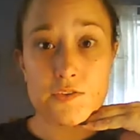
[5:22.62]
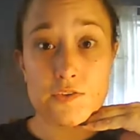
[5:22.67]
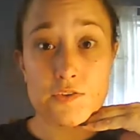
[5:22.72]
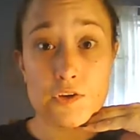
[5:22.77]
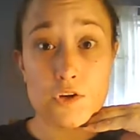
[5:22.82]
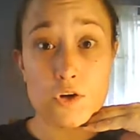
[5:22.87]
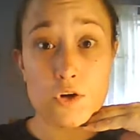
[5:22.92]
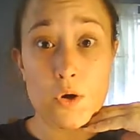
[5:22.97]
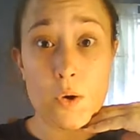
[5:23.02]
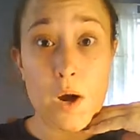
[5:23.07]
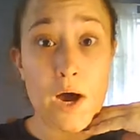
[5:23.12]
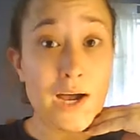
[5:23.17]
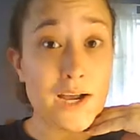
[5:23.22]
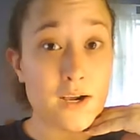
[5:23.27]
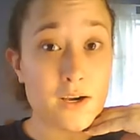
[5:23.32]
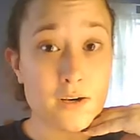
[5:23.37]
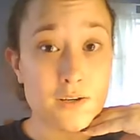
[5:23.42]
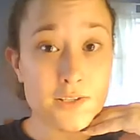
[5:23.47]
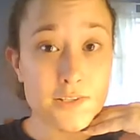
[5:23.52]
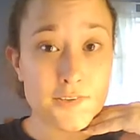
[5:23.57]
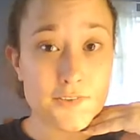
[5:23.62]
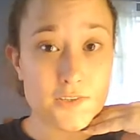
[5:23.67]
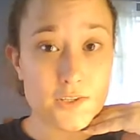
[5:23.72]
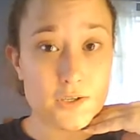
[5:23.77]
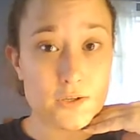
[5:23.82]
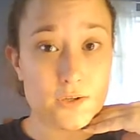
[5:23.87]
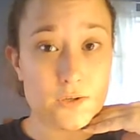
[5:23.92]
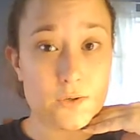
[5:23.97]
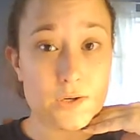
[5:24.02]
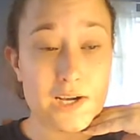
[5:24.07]
So I
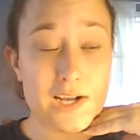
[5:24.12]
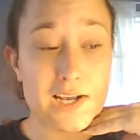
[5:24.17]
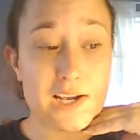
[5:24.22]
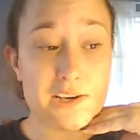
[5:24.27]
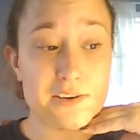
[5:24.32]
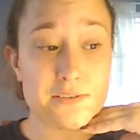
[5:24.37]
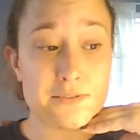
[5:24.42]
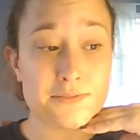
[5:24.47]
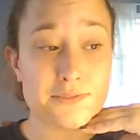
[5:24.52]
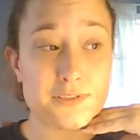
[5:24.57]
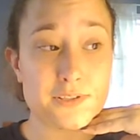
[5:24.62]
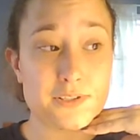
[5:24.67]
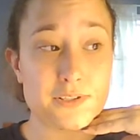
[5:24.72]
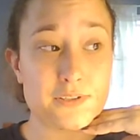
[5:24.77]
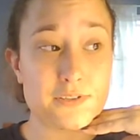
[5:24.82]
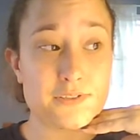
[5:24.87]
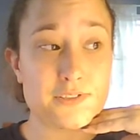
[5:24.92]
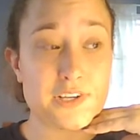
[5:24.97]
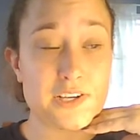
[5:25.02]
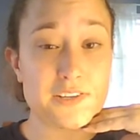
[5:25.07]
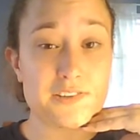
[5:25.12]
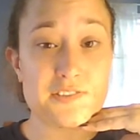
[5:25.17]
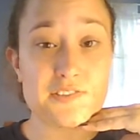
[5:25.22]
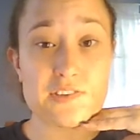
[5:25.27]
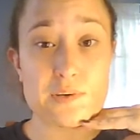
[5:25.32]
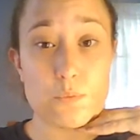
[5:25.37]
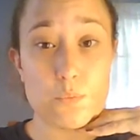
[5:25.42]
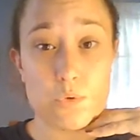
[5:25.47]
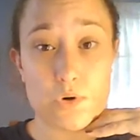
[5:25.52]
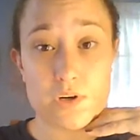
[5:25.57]
also have done
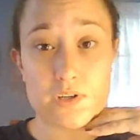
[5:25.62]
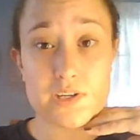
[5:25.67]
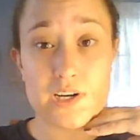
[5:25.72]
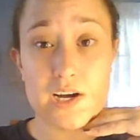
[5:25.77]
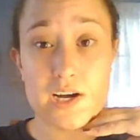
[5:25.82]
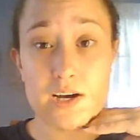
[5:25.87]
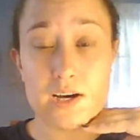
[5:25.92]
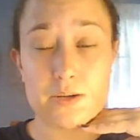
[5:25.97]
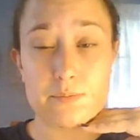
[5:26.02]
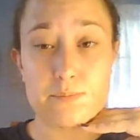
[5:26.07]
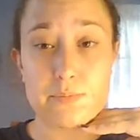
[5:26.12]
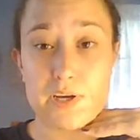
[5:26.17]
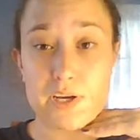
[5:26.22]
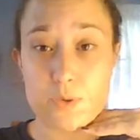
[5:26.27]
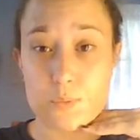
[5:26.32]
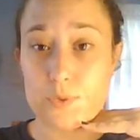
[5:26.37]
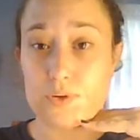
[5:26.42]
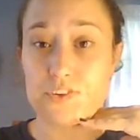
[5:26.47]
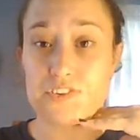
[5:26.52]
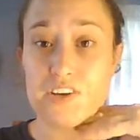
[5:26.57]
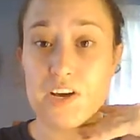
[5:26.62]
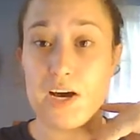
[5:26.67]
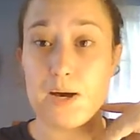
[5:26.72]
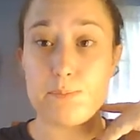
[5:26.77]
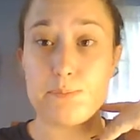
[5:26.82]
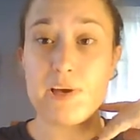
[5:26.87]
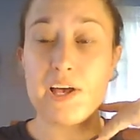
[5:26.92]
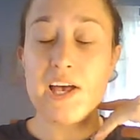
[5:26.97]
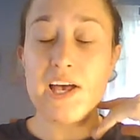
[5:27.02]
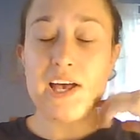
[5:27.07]
some work on my quilt
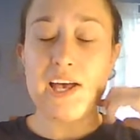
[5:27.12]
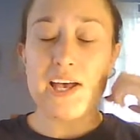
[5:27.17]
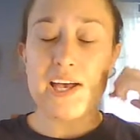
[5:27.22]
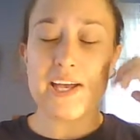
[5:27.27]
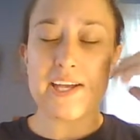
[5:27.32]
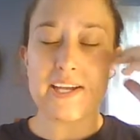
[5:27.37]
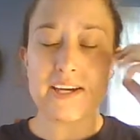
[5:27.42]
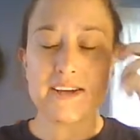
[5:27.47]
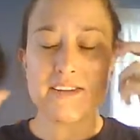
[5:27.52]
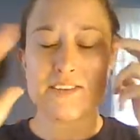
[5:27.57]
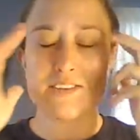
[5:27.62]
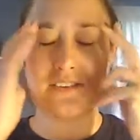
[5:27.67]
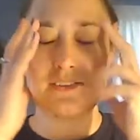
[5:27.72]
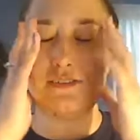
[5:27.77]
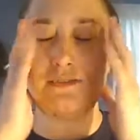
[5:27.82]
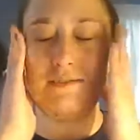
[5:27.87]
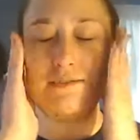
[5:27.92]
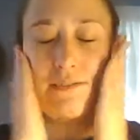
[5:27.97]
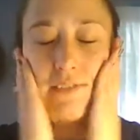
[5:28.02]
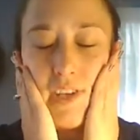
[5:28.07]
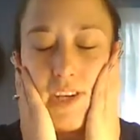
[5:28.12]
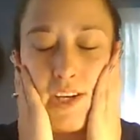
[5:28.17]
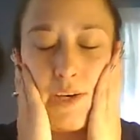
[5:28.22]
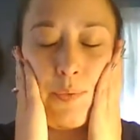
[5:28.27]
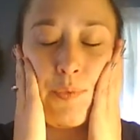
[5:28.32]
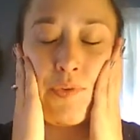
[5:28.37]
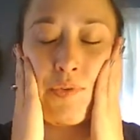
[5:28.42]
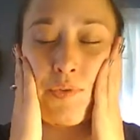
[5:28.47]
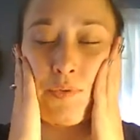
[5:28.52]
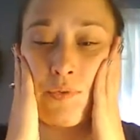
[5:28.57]
top, and
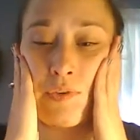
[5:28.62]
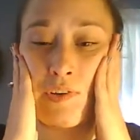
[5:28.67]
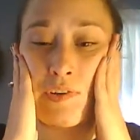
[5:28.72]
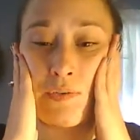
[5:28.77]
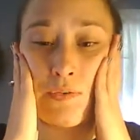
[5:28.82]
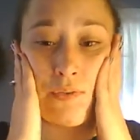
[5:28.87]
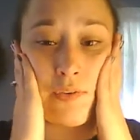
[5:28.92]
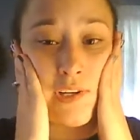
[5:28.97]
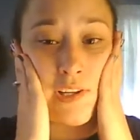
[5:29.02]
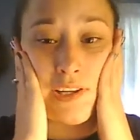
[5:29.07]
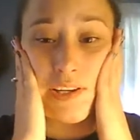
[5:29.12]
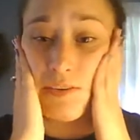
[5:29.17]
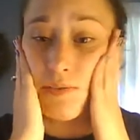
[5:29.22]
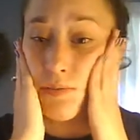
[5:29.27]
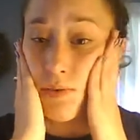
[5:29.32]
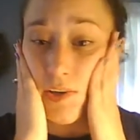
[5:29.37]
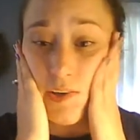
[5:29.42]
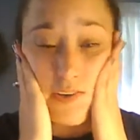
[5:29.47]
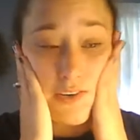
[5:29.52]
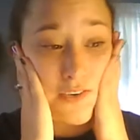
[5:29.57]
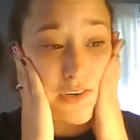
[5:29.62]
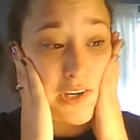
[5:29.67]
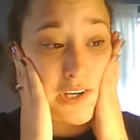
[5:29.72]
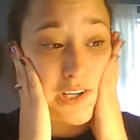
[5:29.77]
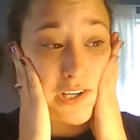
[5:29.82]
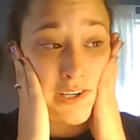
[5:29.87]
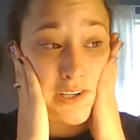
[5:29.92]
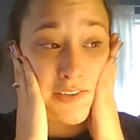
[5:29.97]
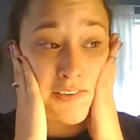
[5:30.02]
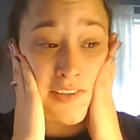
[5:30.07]
it's really
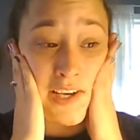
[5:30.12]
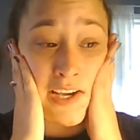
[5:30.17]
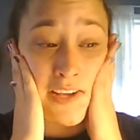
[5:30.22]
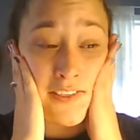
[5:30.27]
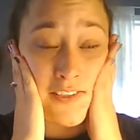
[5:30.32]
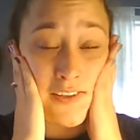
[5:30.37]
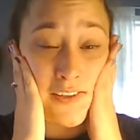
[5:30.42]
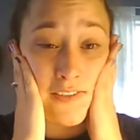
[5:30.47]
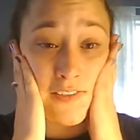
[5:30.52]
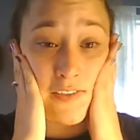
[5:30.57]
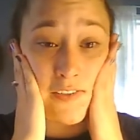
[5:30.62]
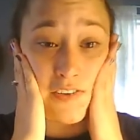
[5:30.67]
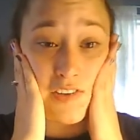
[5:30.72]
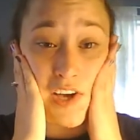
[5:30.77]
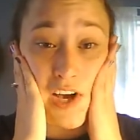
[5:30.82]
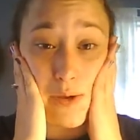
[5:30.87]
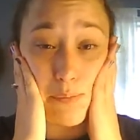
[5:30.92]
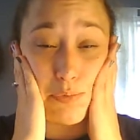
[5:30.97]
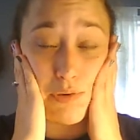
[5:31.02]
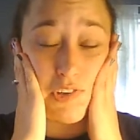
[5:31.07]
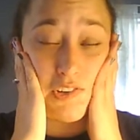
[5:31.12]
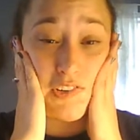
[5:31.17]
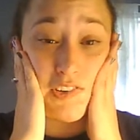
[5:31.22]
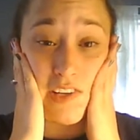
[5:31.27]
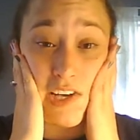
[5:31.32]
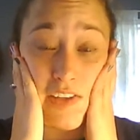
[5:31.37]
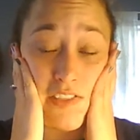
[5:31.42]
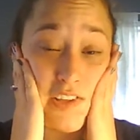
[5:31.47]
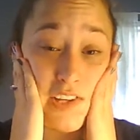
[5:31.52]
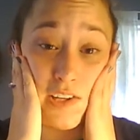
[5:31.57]
frustrating because I think
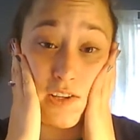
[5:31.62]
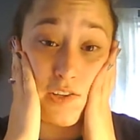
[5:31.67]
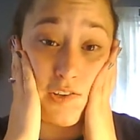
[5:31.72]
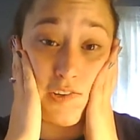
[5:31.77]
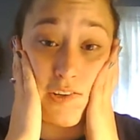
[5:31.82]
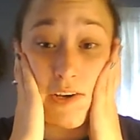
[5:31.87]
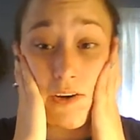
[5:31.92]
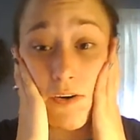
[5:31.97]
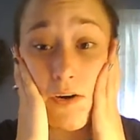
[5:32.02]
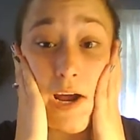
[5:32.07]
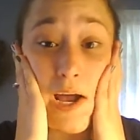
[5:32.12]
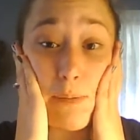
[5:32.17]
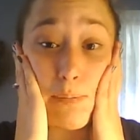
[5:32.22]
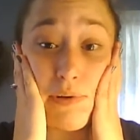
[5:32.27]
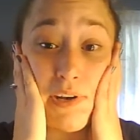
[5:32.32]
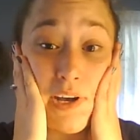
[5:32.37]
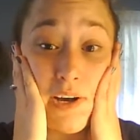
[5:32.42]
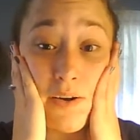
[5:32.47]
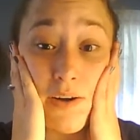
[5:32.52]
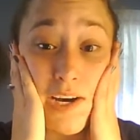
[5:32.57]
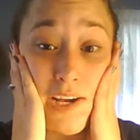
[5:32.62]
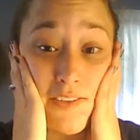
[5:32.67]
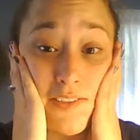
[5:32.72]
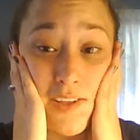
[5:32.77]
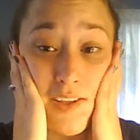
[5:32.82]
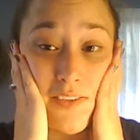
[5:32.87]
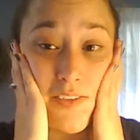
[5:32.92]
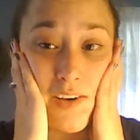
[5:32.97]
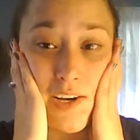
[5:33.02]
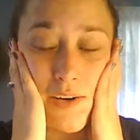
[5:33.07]
it looks like crap now. I
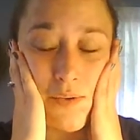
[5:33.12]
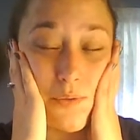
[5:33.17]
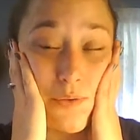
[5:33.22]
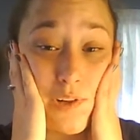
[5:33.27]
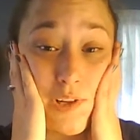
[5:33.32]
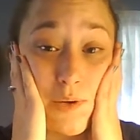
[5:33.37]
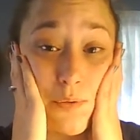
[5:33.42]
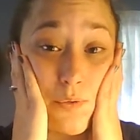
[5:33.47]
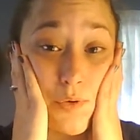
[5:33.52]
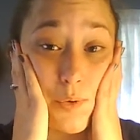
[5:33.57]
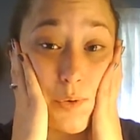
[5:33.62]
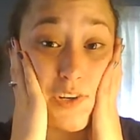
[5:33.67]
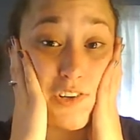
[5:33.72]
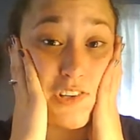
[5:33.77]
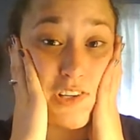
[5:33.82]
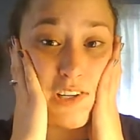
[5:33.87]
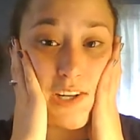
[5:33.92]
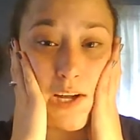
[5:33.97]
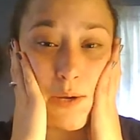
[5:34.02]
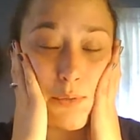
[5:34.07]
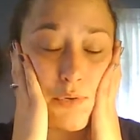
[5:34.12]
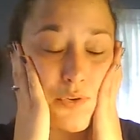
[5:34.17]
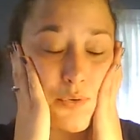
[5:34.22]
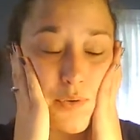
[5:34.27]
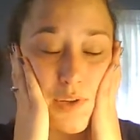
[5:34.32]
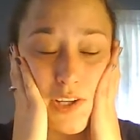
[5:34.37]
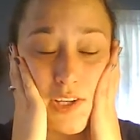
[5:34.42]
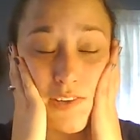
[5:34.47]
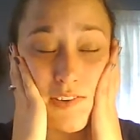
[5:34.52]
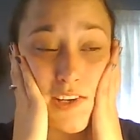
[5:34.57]
think that I really ruined it. I was
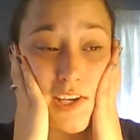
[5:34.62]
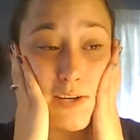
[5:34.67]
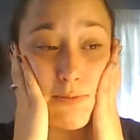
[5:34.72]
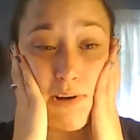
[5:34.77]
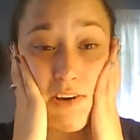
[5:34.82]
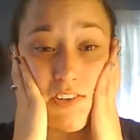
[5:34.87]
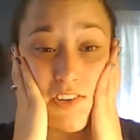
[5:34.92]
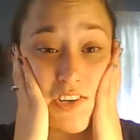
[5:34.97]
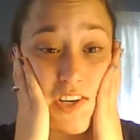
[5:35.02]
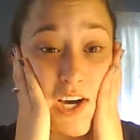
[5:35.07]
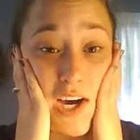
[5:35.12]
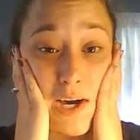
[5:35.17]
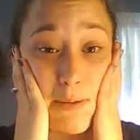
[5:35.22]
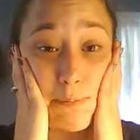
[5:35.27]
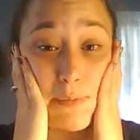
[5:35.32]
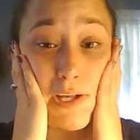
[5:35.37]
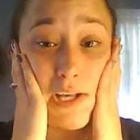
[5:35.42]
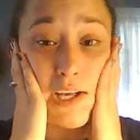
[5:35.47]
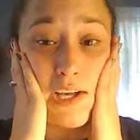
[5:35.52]
really excited about the top.